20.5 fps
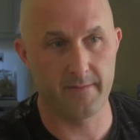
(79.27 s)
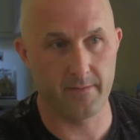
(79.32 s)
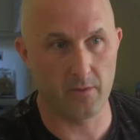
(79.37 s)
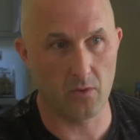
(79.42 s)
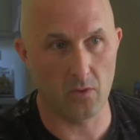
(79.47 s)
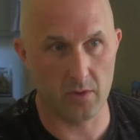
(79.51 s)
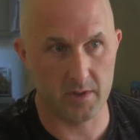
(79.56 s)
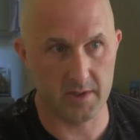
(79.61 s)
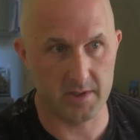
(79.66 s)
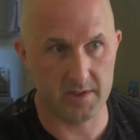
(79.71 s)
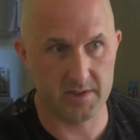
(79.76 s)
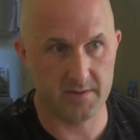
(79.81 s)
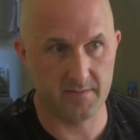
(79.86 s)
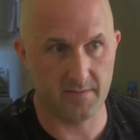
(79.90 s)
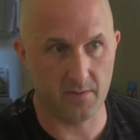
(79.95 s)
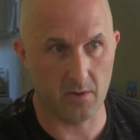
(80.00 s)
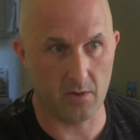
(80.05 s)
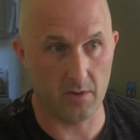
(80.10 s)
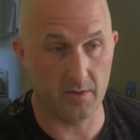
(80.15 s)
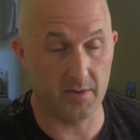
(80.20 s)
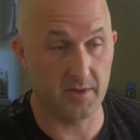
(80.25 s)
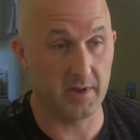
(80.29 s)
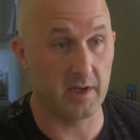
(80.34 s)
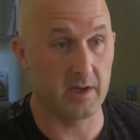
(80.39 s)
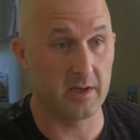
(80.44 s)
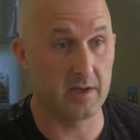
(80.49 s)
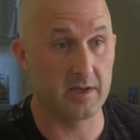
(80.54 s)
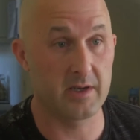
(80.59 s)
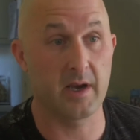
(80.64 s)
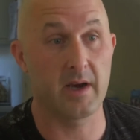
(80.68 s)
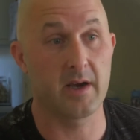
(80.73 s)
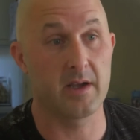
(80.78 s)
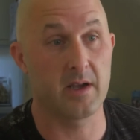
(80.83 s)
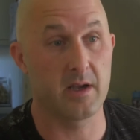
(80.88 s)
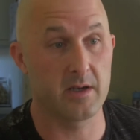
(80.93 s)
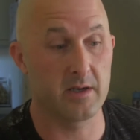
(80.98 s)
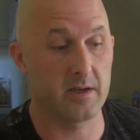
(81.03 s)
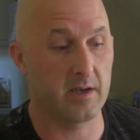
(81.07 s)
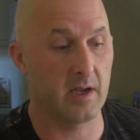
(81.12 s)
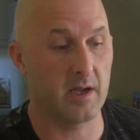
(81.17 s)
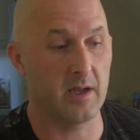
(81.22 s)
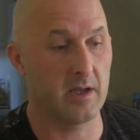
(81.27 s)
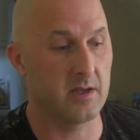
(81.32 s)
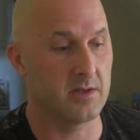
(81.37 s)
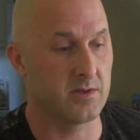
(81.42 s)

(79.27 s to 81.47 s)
focus for the entire day.